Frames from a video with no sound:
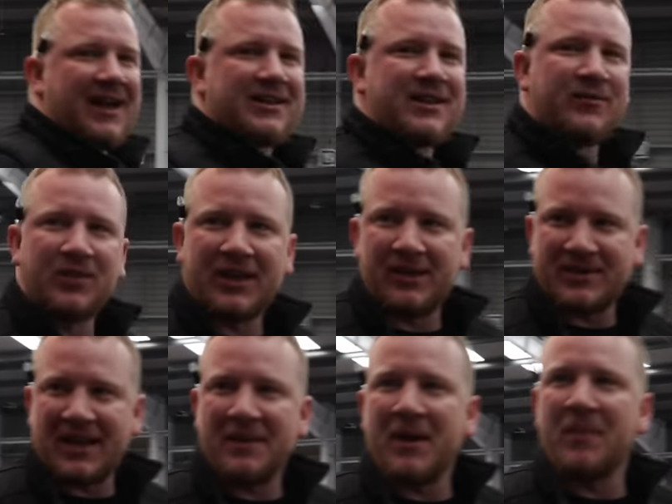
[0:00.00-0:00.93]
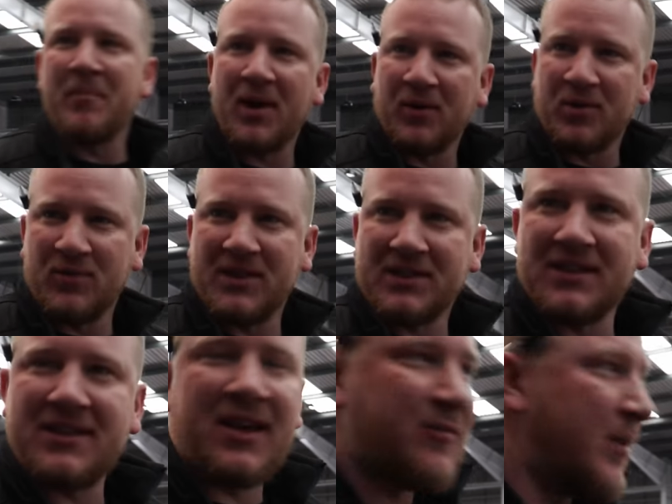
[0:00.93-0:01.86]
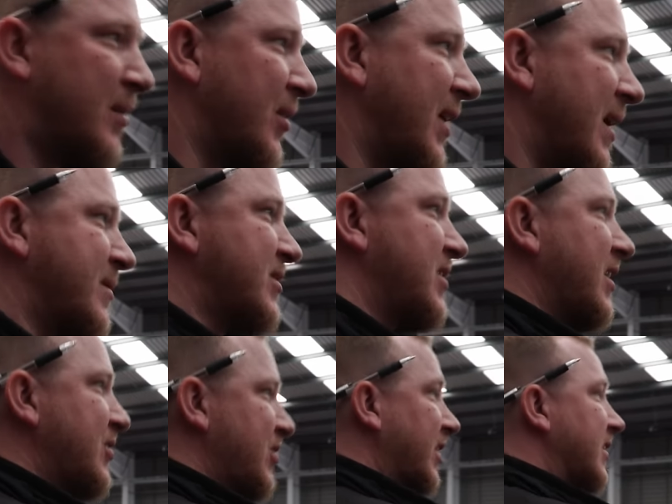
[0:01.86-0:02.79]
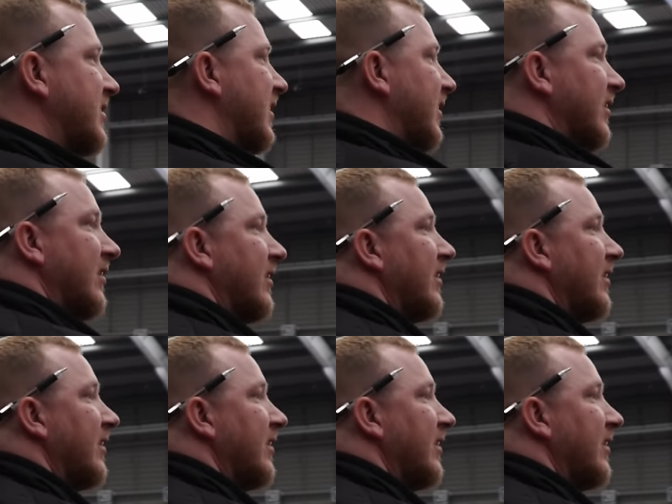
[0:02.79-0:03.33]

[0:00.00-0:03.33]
as everyone keeps telling me, I'm buying all the risky stuff. My middle name is Danger, so...